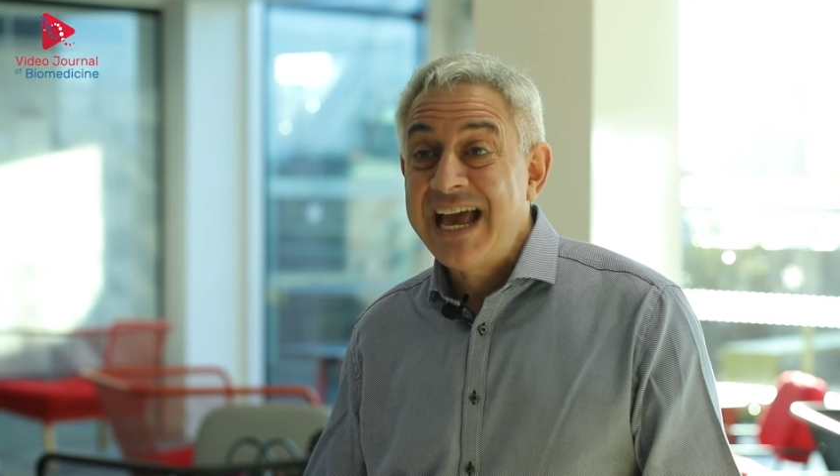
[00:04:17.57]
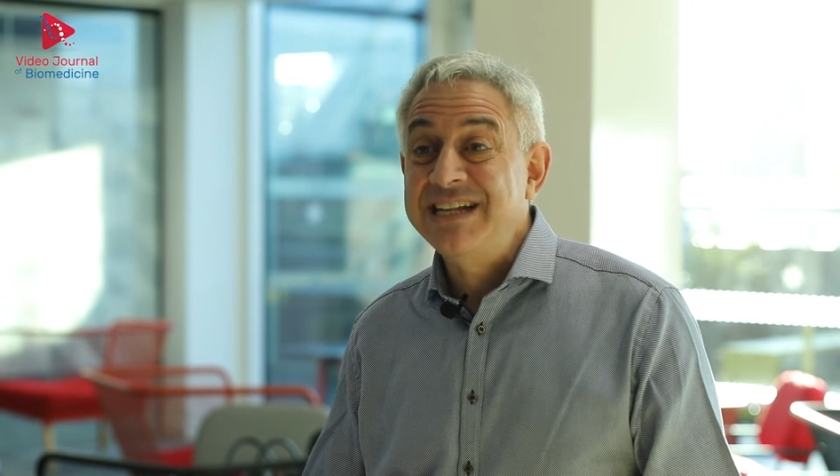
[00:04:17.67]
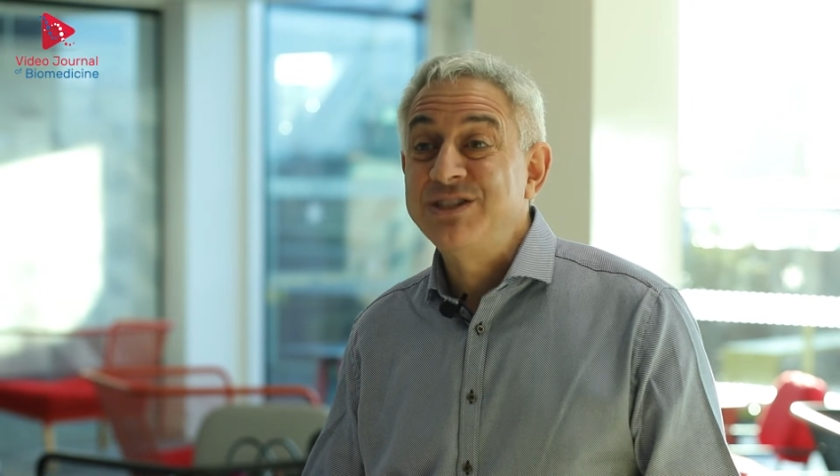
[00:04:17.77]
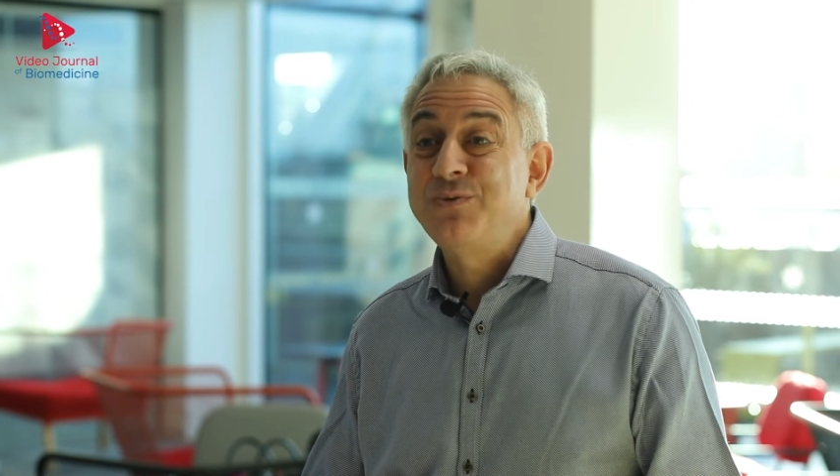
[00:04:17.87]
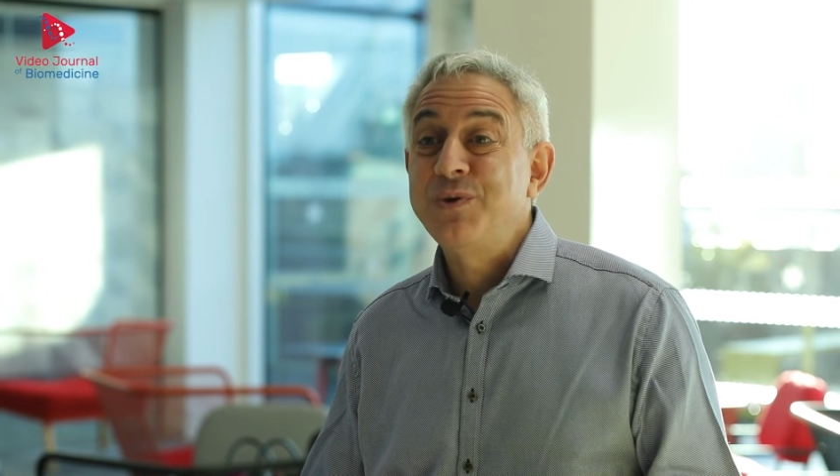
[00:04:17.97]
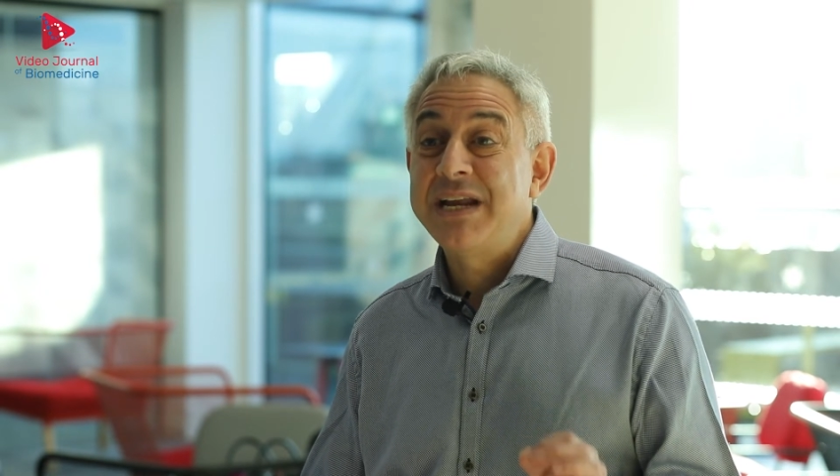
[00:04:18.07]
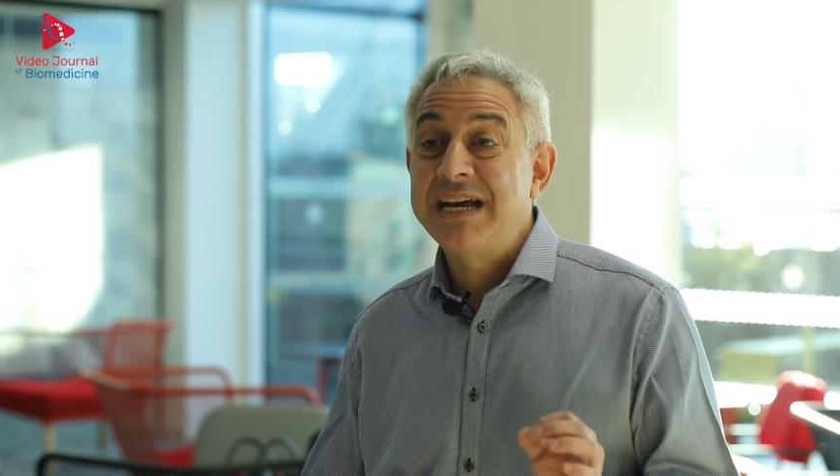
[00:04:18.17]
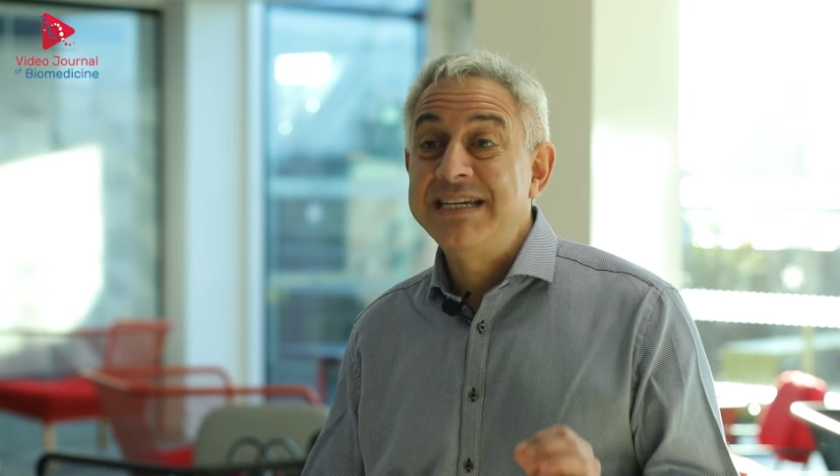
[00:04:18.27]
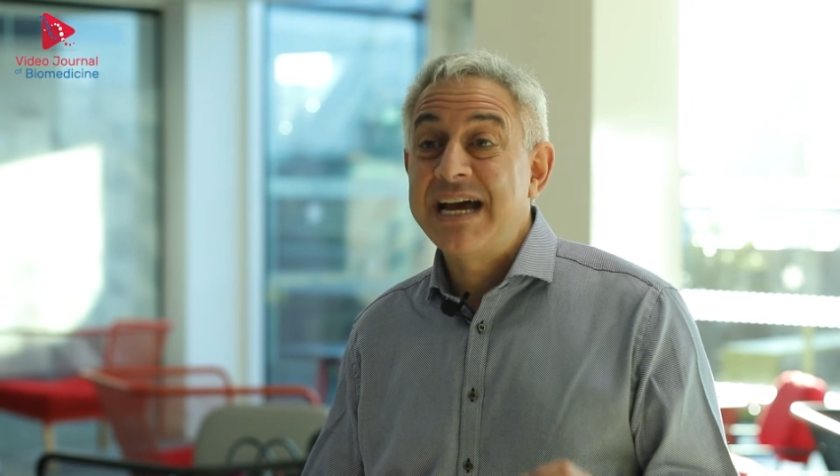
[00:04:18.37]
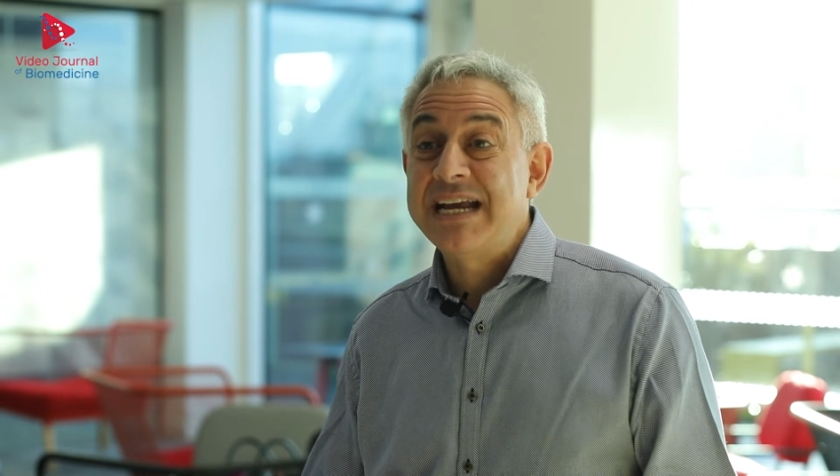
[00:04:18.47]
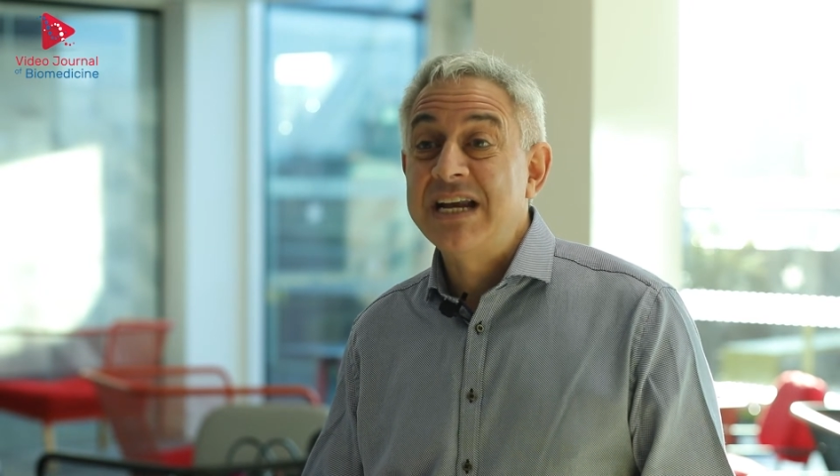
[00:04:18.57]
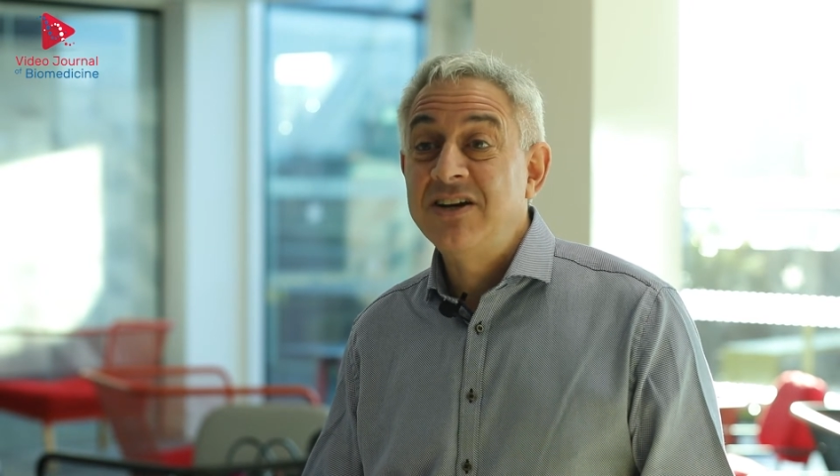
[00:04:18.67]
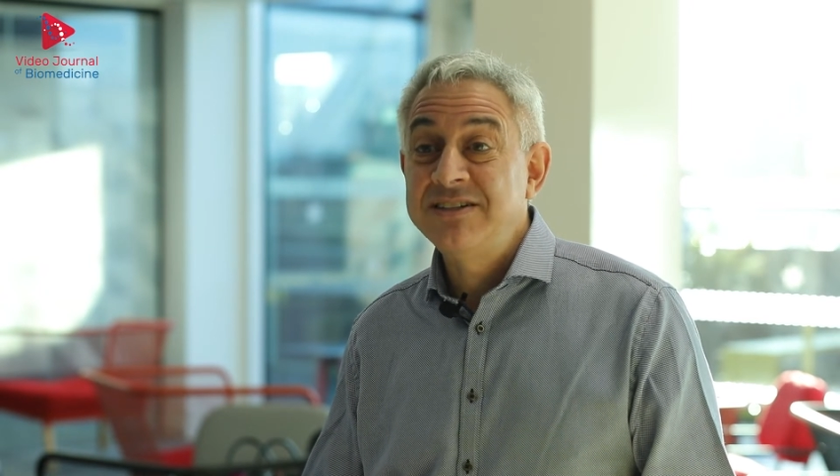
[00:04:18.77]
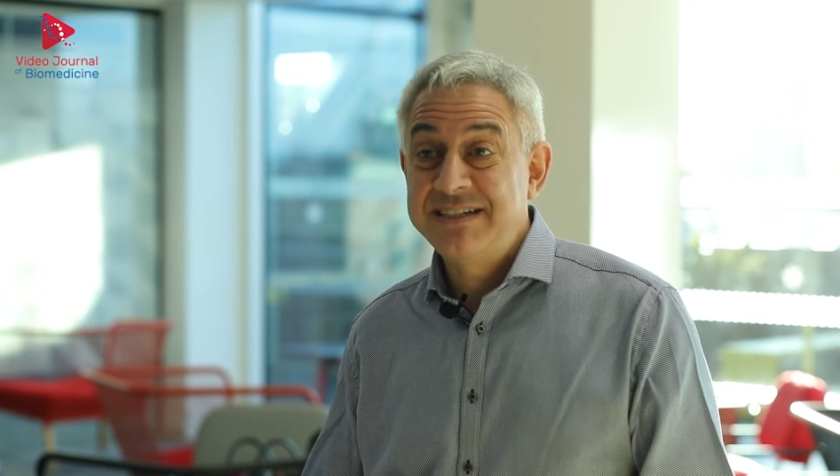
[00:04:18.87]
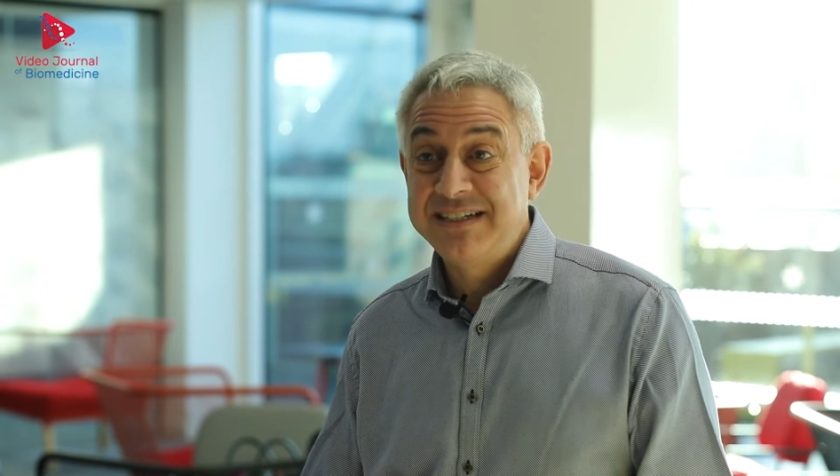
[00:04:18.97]
And so what a
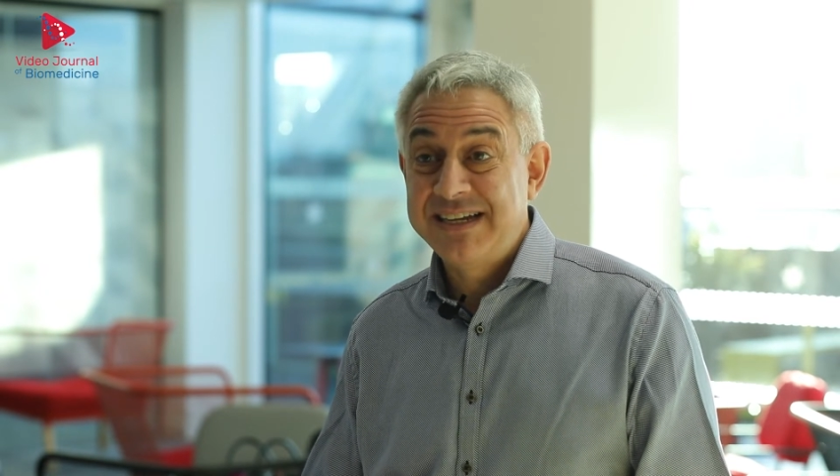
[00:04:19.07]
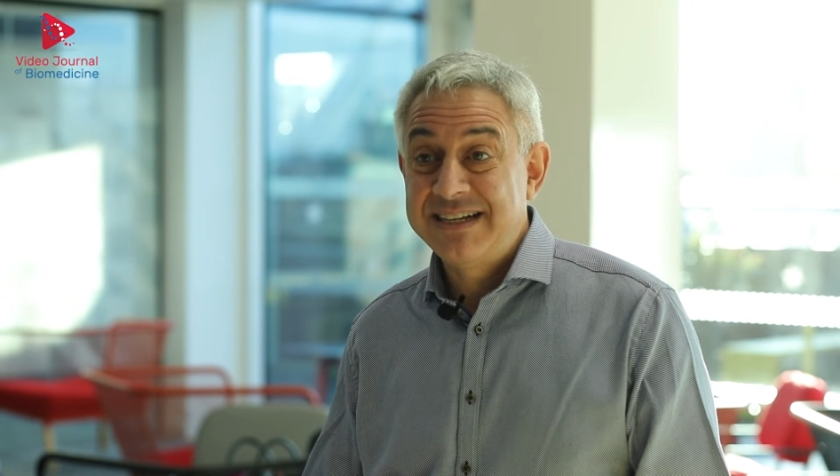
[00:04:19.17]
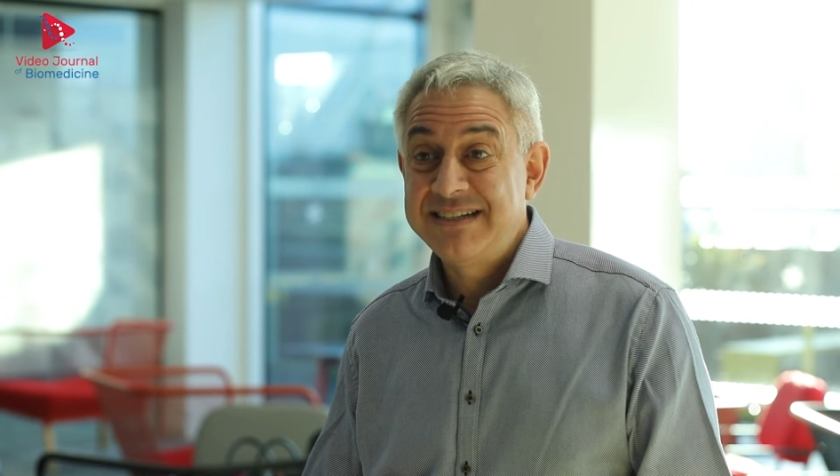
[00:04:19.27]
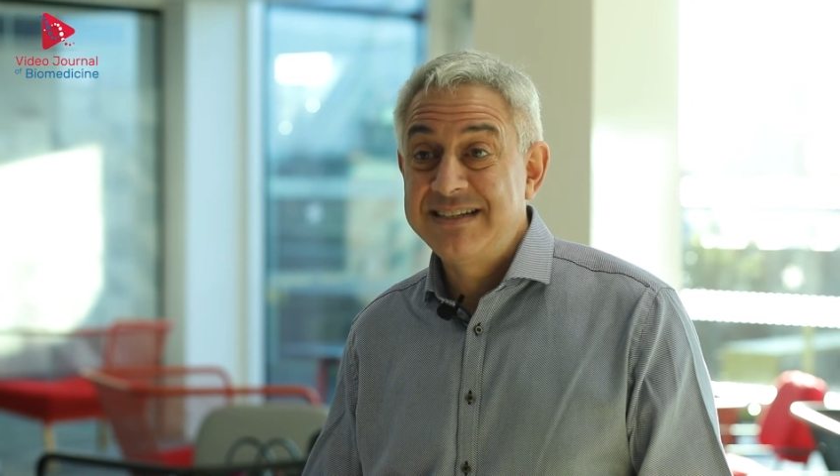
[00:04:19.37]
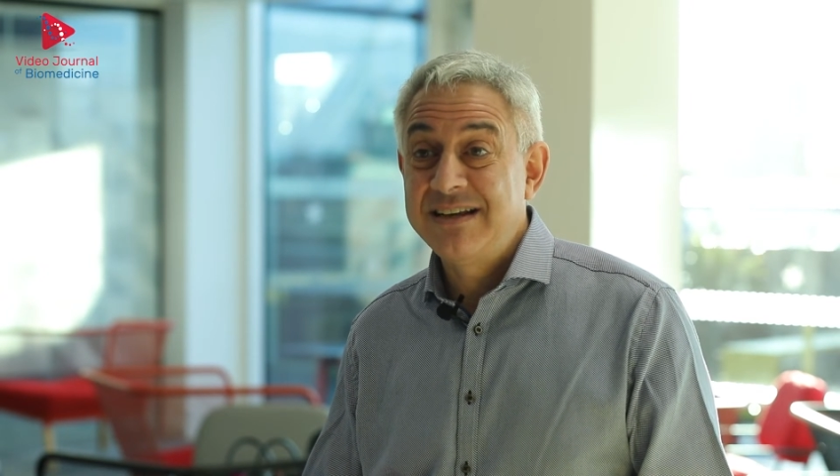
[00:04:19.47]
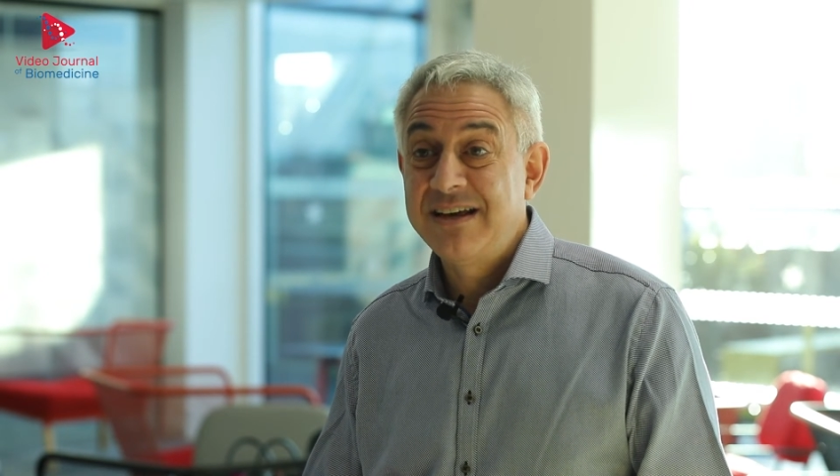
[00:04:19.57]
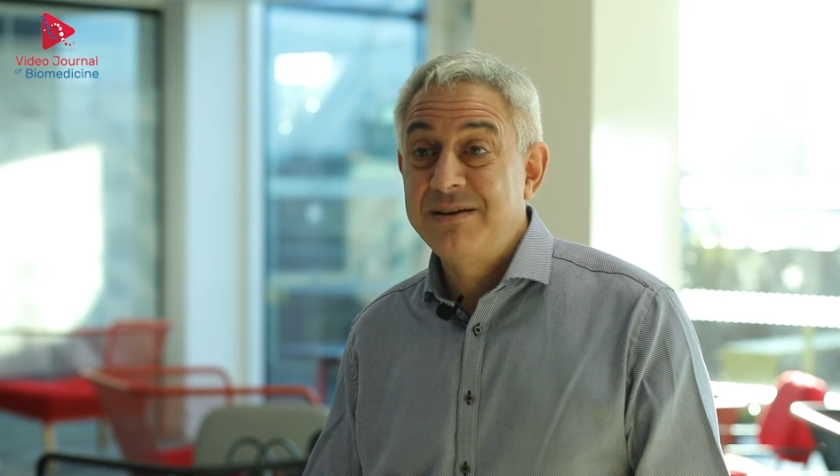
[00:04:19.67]
diagnostic test